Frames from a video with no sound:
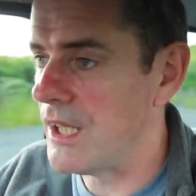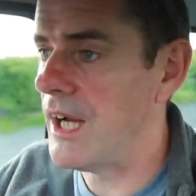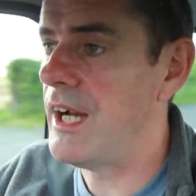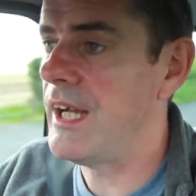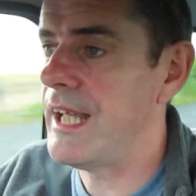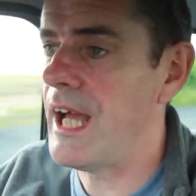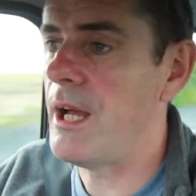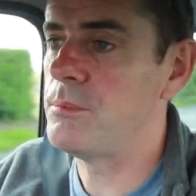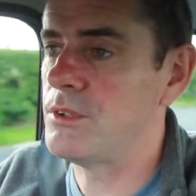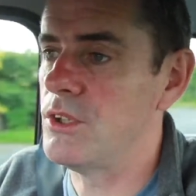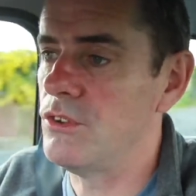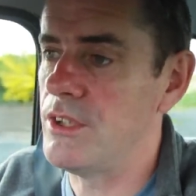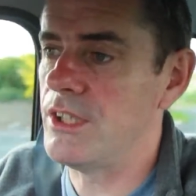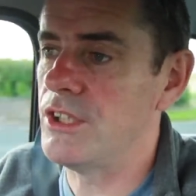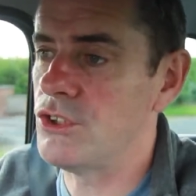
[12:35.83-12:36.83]
I
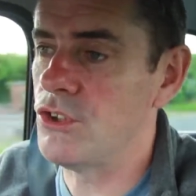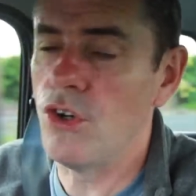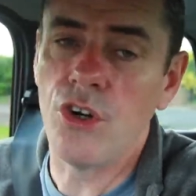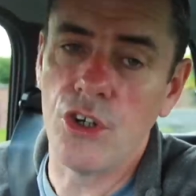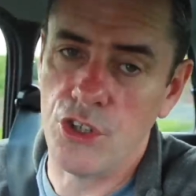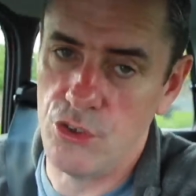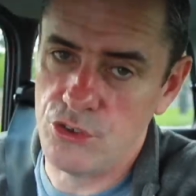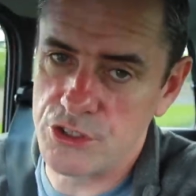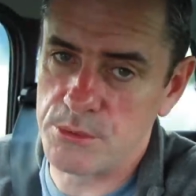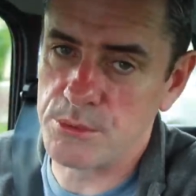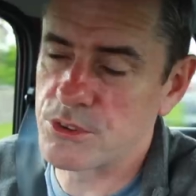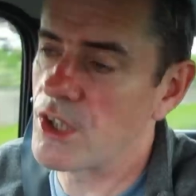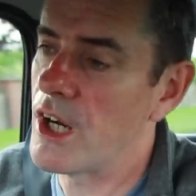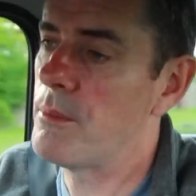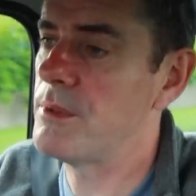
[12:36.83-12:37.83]
absolutely adore new
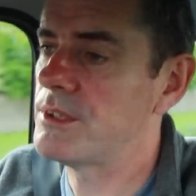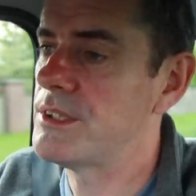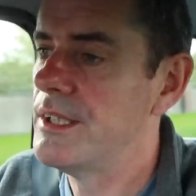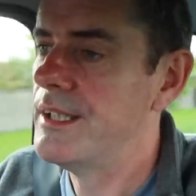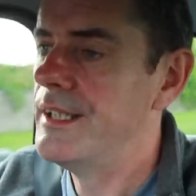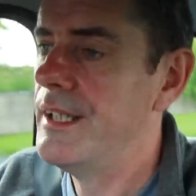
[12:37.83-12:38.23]
subscribers.